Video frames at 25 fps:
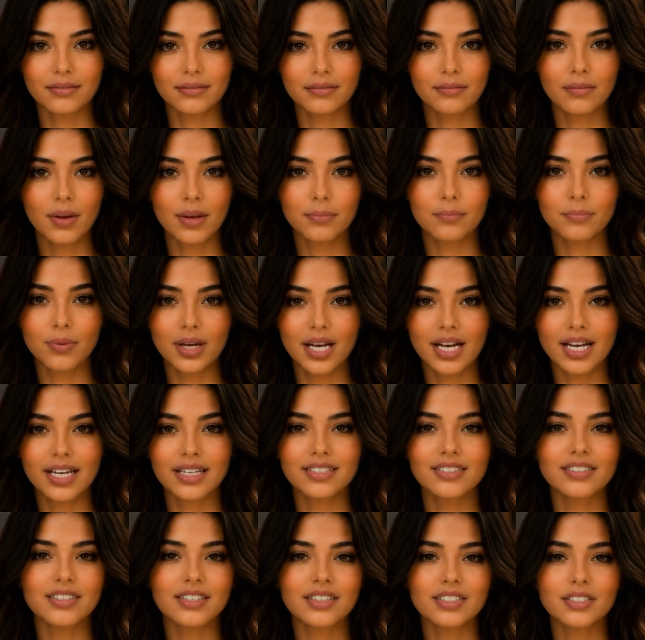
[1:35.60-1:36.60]
My
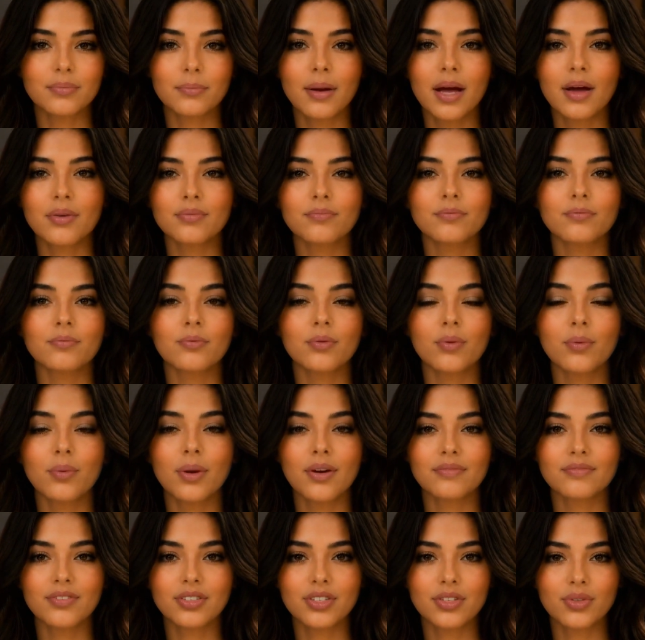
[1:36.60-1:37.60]
brain does about 4
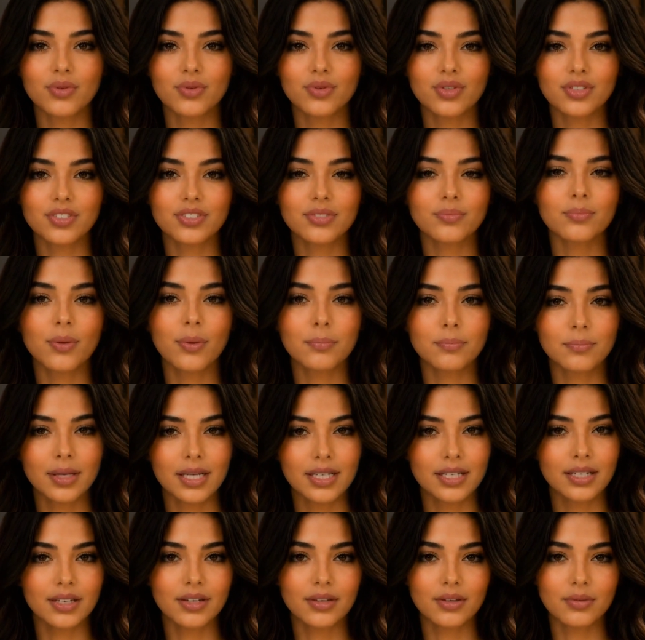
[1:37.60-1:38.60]
revolutions per
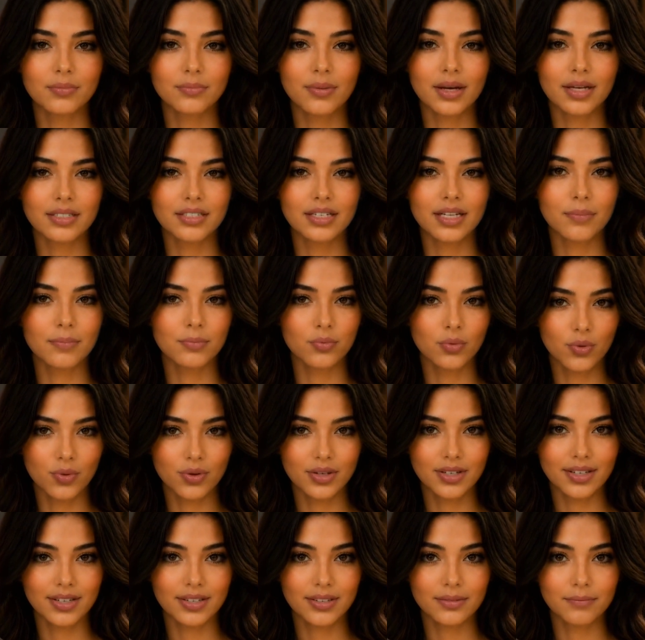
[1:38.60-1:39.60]
minute on a Monday
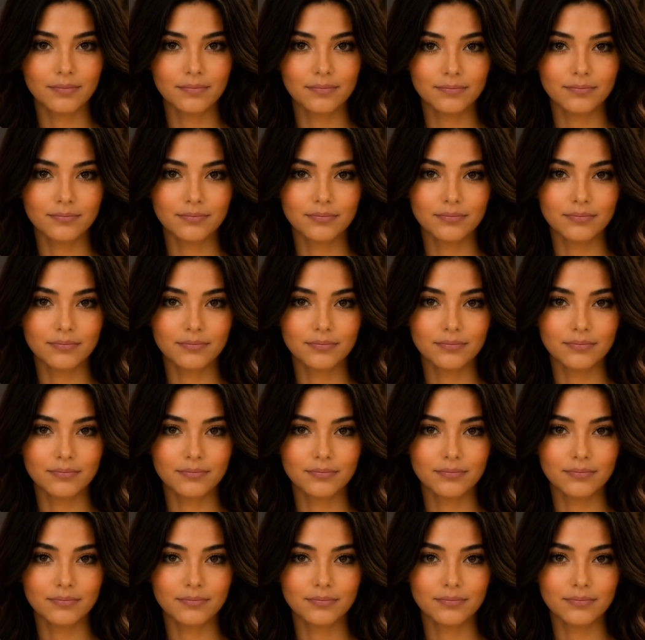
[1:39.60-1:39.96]
morning.